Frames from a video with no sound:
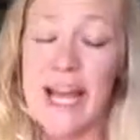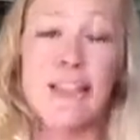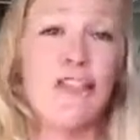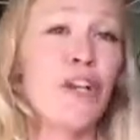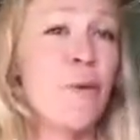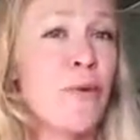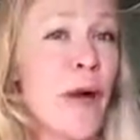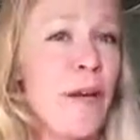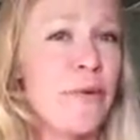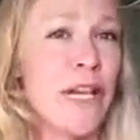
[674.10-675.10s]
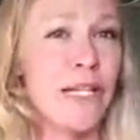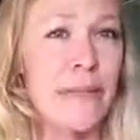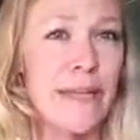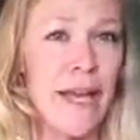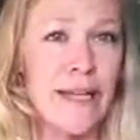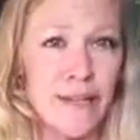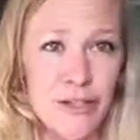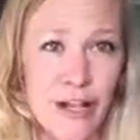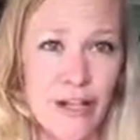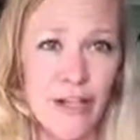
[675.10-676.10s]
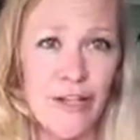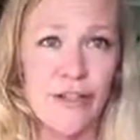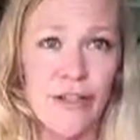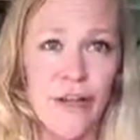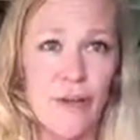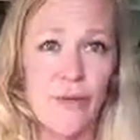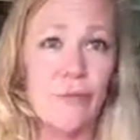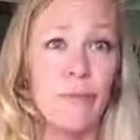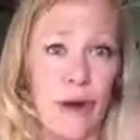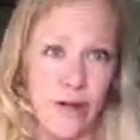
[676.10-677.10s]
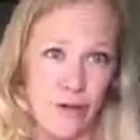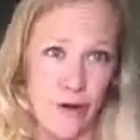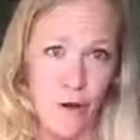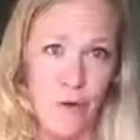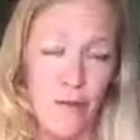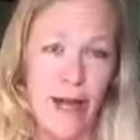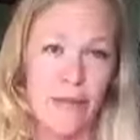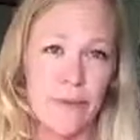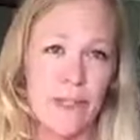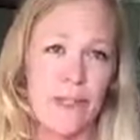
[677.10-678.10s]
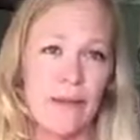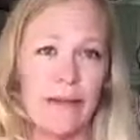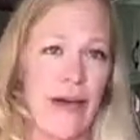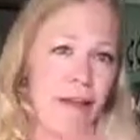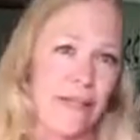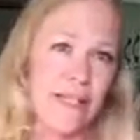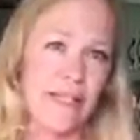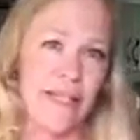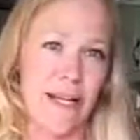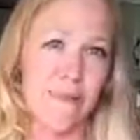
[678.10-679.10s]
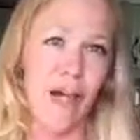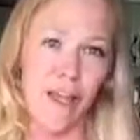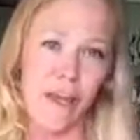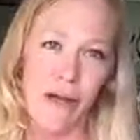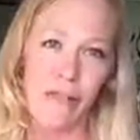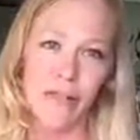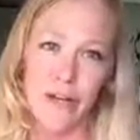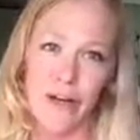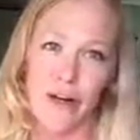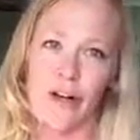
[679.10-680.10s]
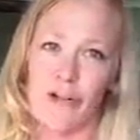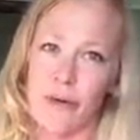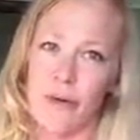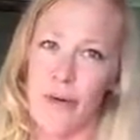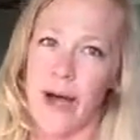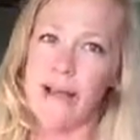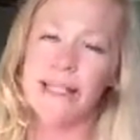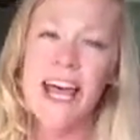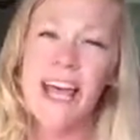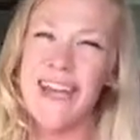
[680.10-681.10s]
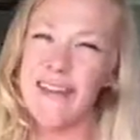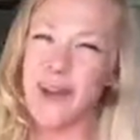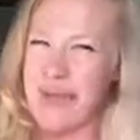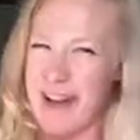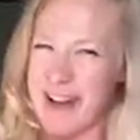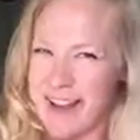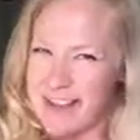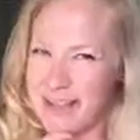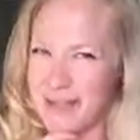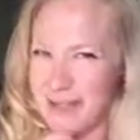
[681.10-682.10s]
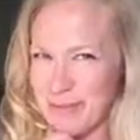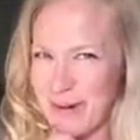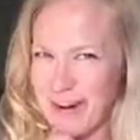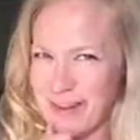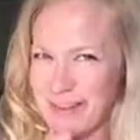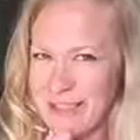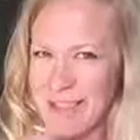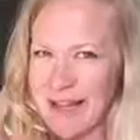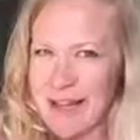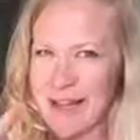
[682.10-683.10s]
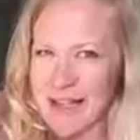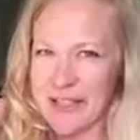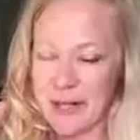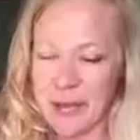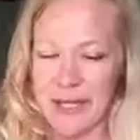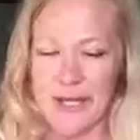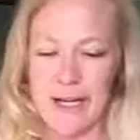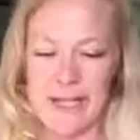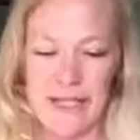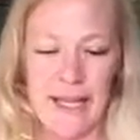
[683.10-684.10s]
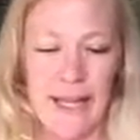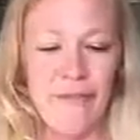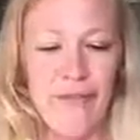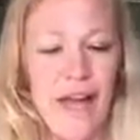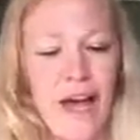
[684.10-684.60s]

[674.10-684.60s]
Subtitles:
It's a German wine. We talked about that yesterday. It's also part of the noble wines. We talked about that. The 6 that I'm talking about this week are all noble wines, even though I might add 2 tomorrow. I'll ask your opinion in a second.